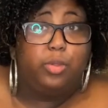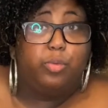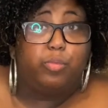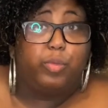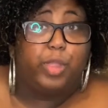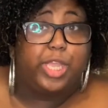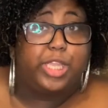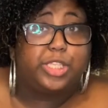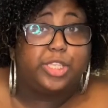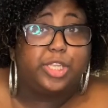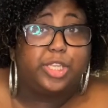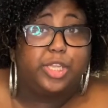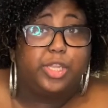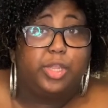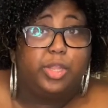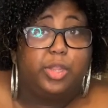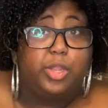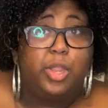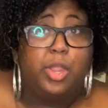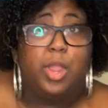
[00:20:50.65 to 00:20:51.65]

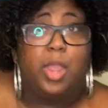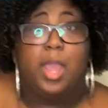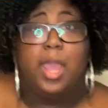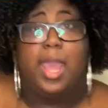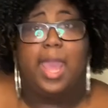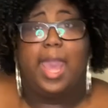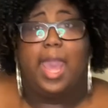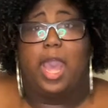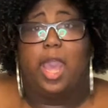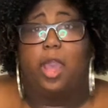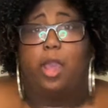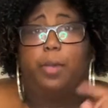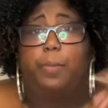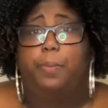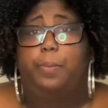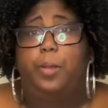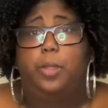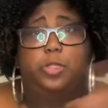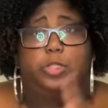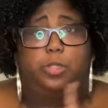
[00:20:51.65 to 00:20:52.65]
razor.
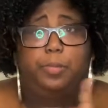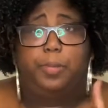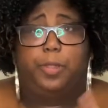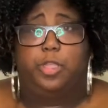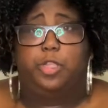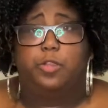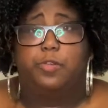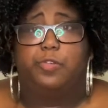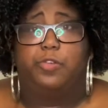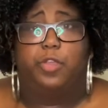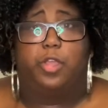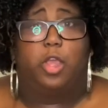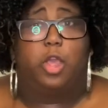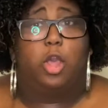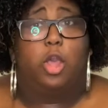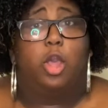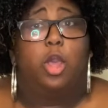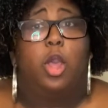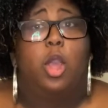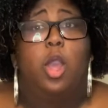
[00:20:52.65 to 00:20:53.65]
I'll post a picture for
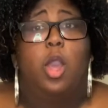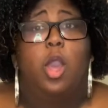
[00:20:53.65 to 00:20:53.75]
y'all.